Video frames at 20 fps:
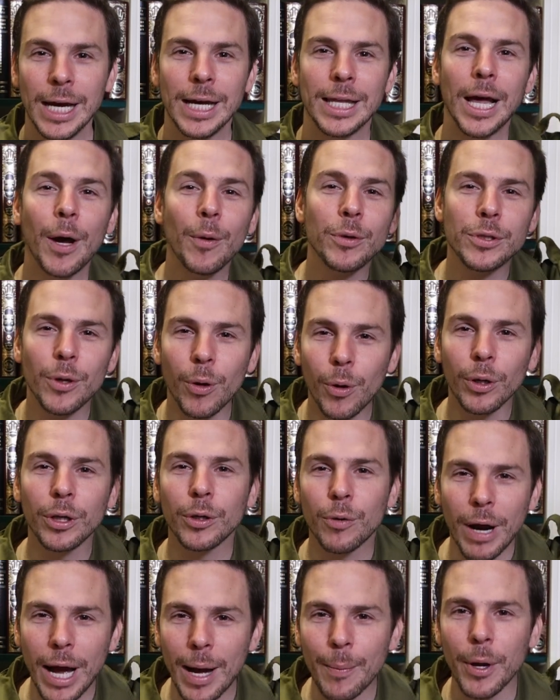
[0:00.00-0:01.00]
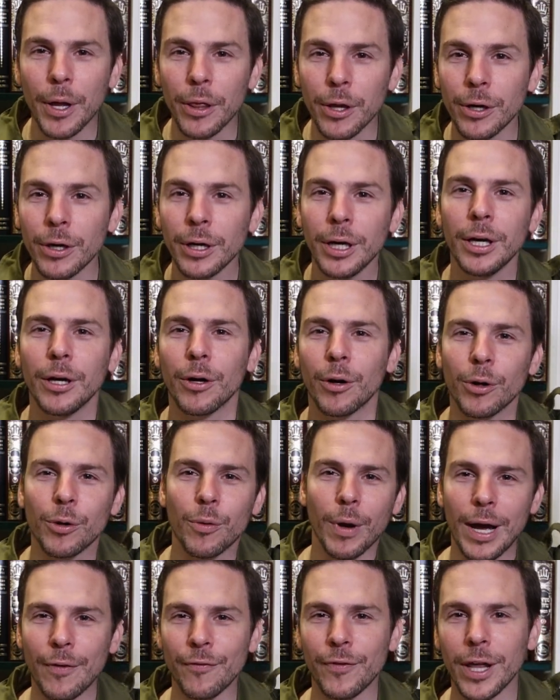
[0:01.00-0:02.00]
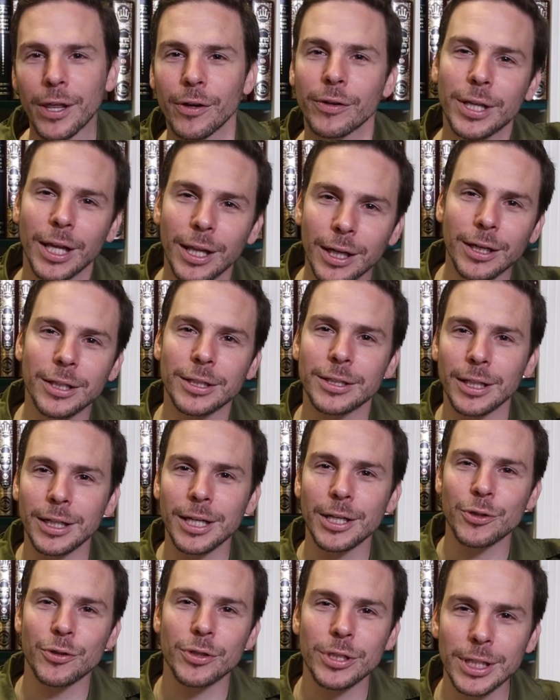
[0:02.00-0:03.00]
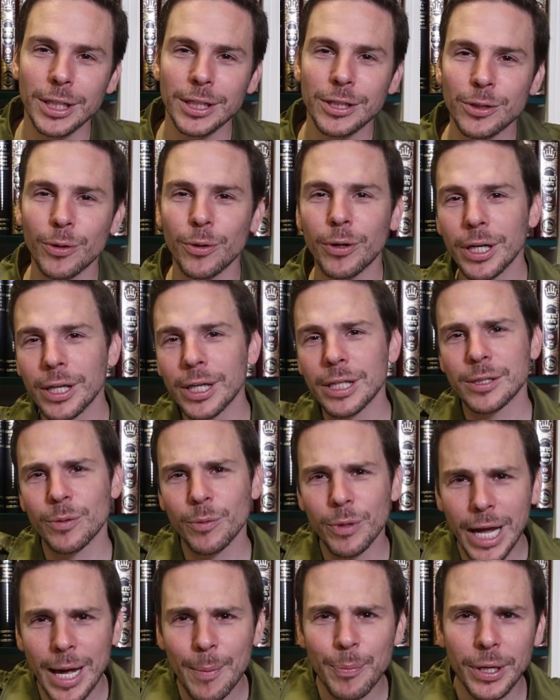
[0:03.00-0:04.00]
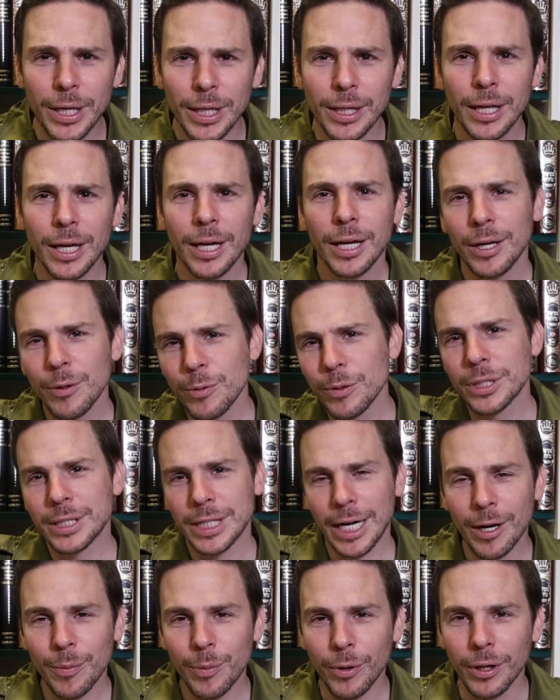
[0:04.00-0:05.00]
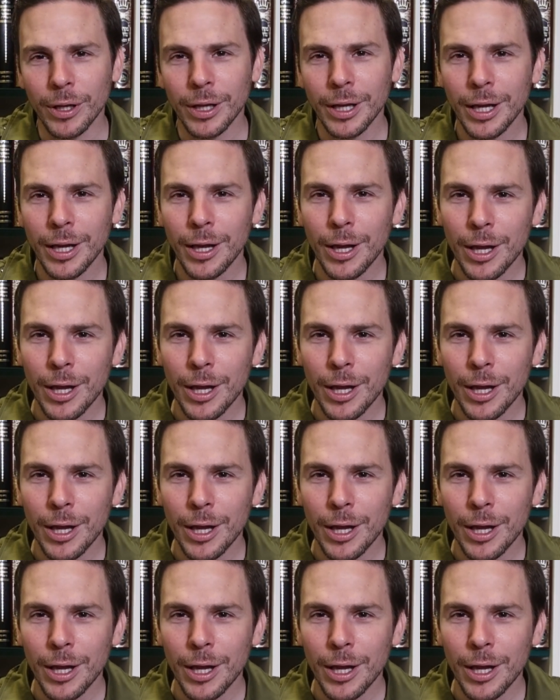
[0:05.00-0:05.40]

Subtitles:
That was the old grandmother or grandfather telling us an interesting story. Listen what happened. It was terrible.